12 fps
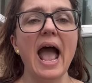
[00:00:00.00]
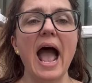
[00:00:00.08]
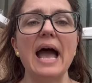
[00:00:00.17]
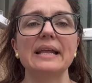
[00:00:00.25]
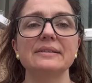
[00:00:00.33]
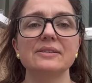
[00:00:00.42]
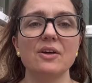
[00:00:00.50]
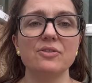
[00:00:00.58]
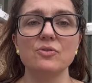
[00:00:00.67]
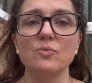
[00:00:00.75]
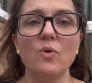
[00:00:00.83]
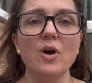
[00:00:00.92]
And I
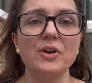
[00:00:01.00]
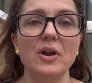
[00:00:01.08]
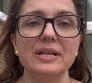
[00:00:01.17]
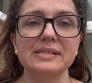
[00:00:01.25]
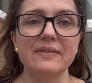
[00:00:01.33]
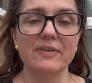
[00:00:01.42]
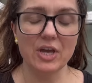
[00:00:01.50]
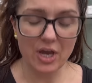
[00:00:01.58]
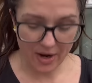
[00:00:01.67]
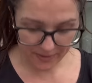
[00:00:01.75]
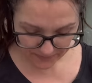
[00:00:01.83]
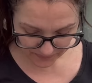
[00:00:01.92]
thought, why not? Let's give it a
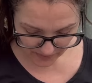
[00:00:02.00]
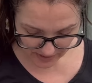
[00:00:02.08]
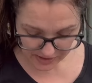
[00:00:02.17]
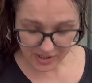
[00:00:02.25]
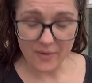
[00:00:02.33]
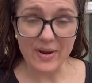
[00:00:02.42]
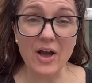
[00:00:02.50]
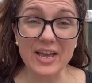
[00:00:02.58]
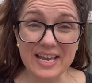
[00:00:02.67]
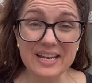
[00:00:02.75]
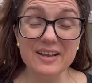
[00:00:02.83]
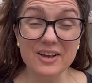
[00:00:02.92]
go. So I
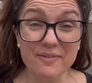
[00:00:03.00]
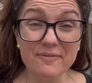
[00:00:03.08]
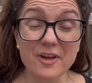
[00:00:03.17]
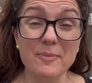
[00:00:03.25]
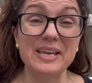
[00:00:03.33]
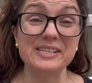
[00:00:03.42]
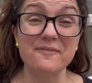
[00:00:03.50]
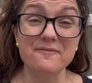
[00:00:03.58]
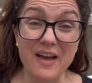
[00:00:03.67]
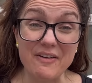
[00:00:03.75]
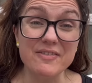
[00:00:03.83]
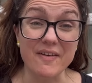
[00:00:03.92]
can confirm it is a
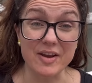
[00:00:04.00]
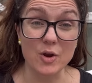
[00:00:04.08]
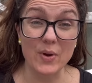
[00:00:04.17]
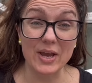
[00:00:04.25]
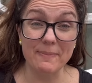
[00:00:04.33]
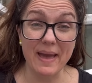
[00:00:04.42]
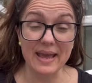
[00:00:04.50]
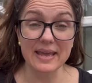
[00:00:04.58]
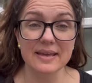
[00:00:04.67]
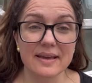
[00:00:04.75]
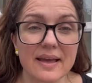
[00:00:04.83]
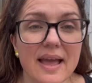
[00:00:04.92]
very, very quick
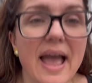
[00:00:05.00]
make.